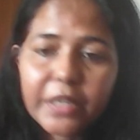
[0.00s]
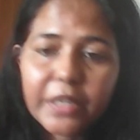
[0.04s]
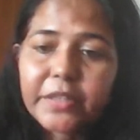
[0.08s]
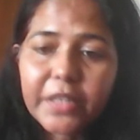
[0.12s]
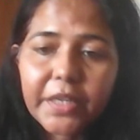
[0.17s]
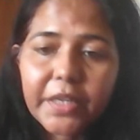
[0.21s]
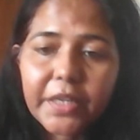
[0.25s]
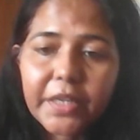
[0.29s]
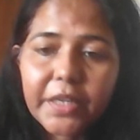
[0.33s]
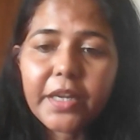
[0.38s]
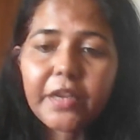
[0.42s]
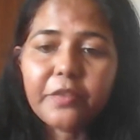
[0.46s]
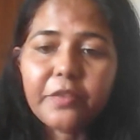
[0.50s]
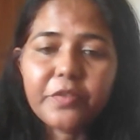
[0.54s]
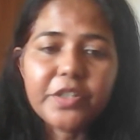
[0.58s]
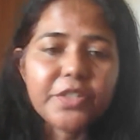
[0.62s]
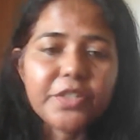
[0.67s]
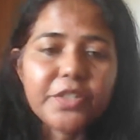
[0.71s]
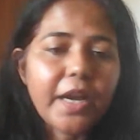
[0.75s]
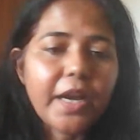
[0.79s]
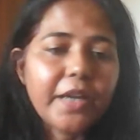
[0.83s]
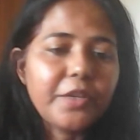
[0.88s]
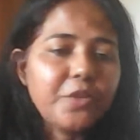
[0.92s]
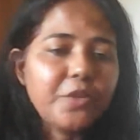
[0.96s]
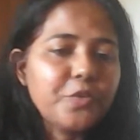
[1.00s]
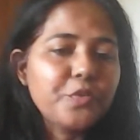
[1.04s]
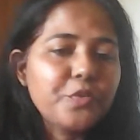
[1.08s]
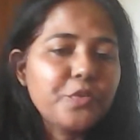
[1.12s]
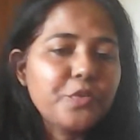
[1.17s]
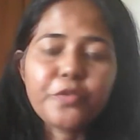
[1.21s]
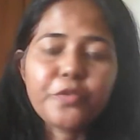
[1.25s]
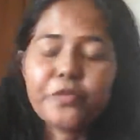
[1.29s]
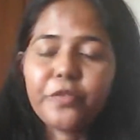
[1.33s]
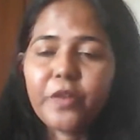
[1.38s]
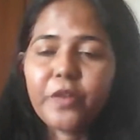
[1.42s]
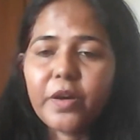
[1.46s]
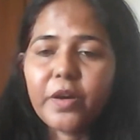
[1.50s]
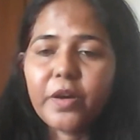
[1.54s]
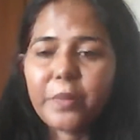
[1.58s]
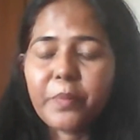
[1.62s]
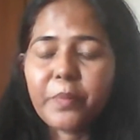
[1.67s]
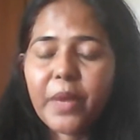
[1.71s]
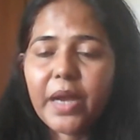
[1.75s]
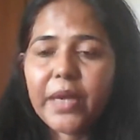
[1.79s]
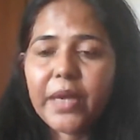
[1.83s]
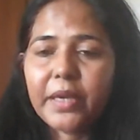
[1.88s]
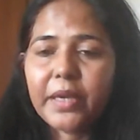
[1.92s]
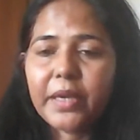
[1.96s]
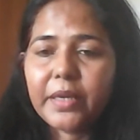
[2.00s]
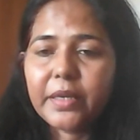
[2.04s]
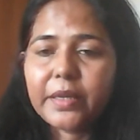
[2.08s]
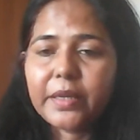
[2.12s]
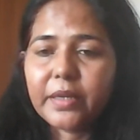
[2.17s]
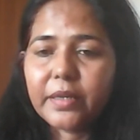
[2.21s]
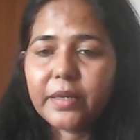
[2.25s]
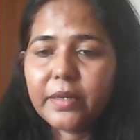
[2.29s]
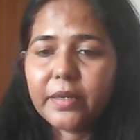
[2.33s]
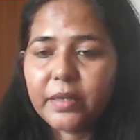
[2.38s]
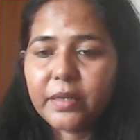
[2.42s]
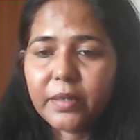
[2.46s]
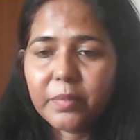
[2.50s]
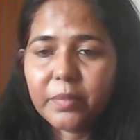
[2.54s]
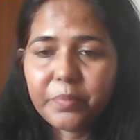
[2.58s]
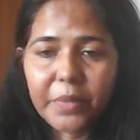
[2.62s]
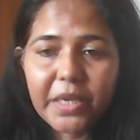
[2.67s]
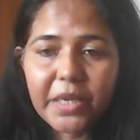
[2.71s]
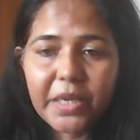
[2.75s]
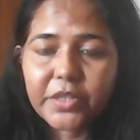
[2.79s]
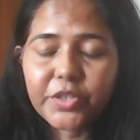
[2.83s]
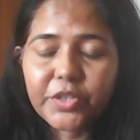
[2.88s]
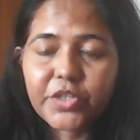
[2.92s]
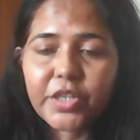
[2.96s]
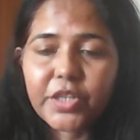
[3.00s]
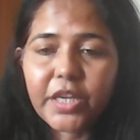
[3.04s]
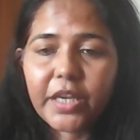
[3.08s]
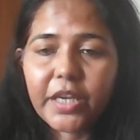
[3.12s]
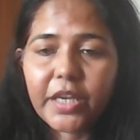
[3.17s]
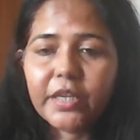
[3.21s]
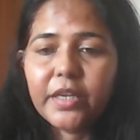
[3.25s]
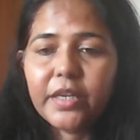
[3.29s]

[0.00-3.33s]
theory which I used for my PhD,